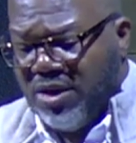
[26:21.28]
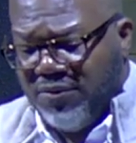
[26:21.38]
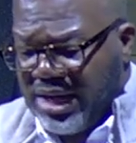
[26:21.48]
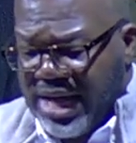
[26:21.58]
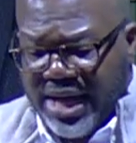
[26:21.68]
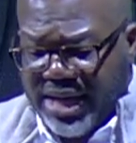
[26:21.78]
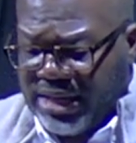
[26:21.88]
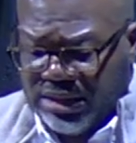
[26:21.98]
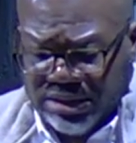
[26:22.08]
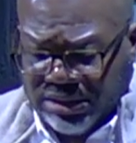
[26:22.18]
God
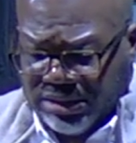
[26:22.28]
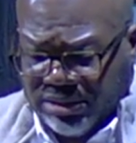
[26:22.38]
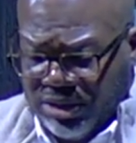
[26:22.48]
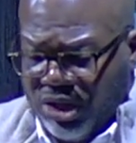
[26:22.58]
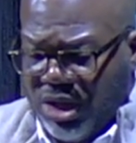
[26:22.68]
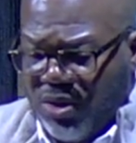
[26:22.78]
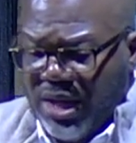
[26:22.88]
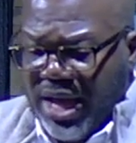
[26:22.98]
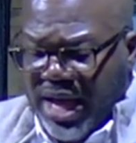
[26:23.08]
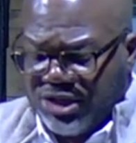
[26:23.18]
and just, you know,
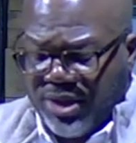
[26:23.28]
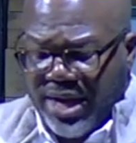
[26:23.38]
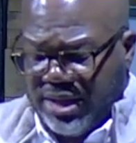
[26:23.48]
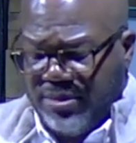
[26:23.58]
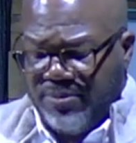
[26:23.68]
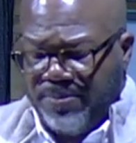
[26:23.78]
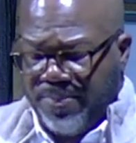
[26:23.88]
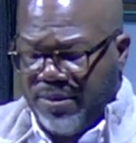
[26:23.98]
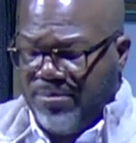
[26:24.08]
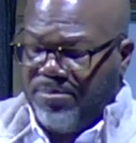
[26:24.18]
I try to
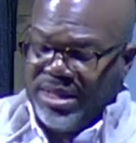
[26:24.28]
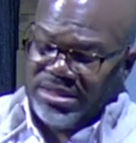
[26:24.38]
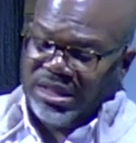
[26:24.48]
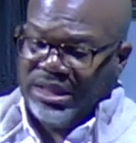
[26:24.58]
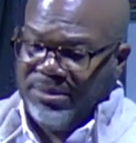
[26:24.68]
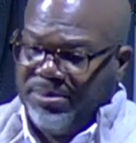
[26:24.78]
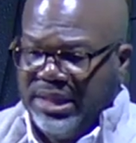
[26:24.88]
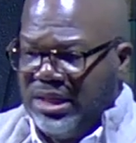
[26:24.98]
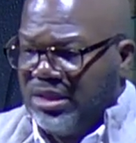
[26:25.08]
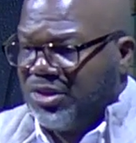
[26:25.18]
mentally be
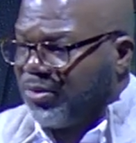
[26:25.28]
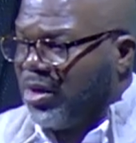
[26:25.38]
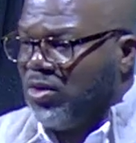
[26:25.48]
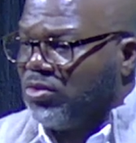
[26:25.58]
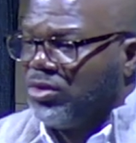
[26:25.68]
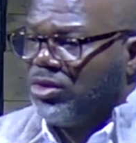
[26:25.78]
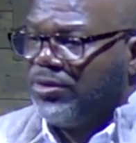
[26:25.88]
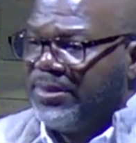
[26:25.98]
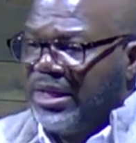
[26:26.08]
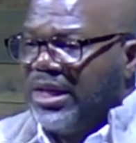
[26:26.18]
in the throne room.
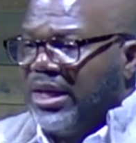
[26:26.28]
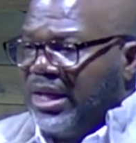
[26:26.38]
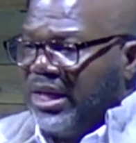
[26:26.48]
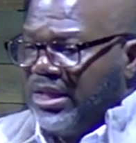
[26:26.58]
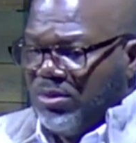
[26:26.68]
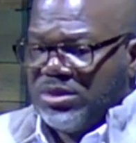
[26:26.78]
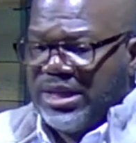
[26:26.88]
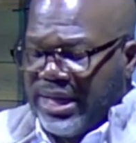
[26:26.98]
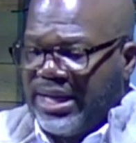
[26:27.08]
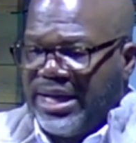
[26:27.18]
And it was like
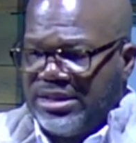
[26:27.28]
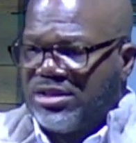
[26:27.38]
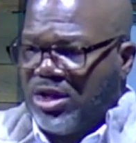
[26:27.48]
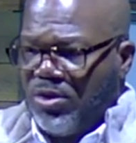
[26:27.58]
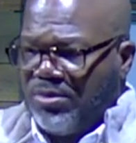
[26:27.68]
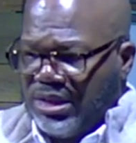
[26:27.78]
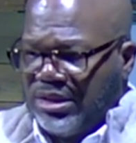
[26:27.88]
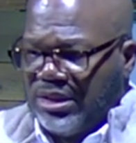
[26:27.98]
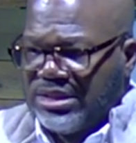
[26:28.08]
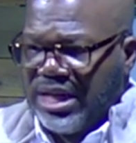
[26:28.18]
God just told me. He
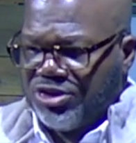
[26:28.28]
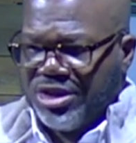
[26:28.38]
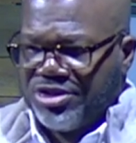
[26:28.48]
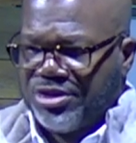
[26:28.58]
said, I trust you.